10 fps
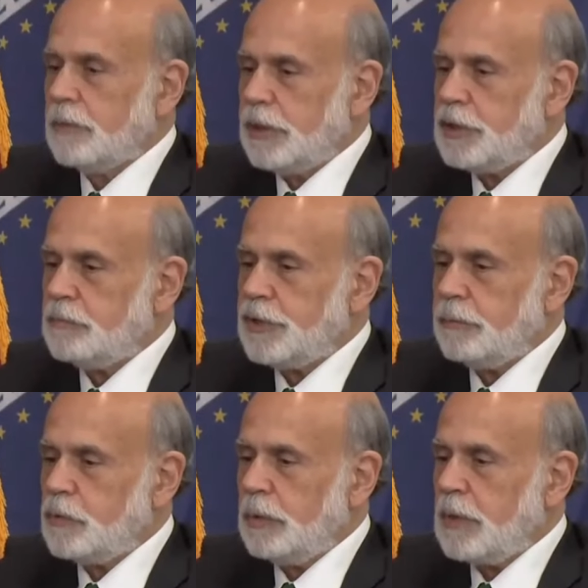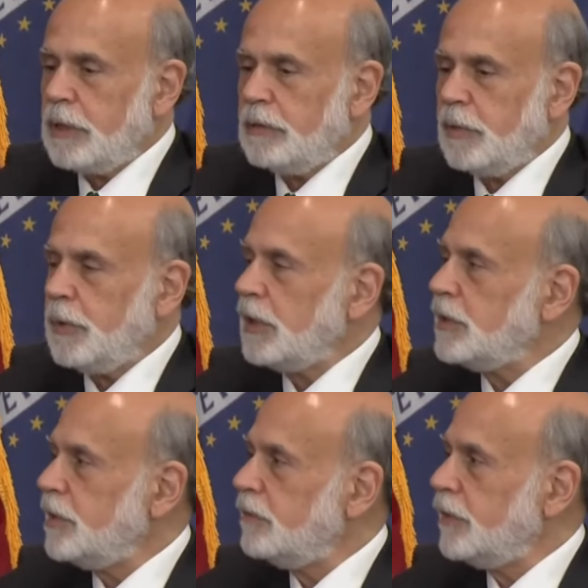the relationship between monetary
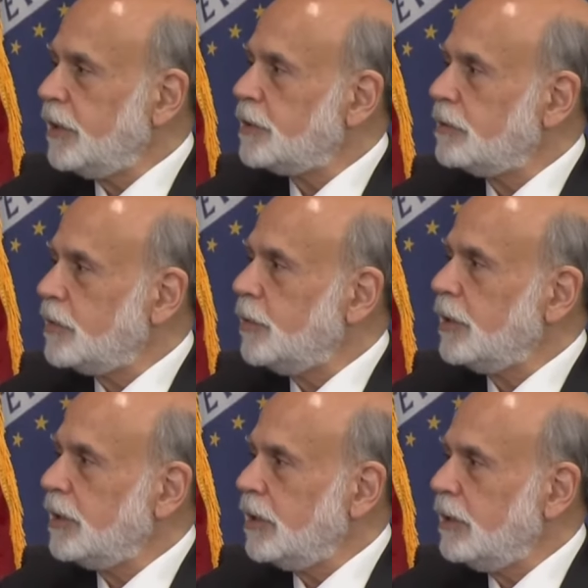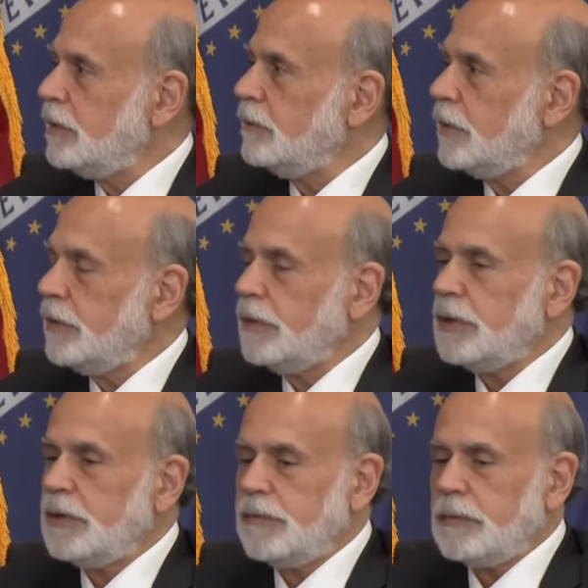policy and financial stability. Very,
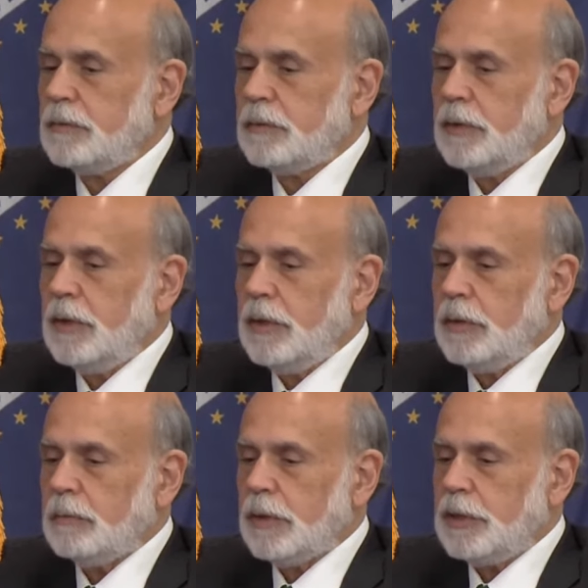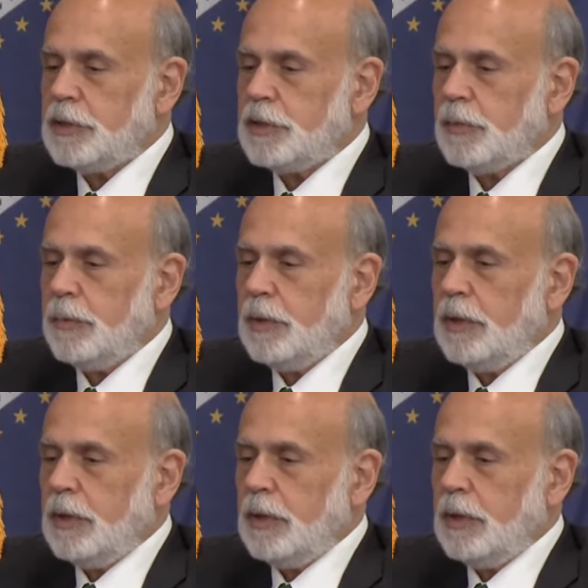very difficult relationship.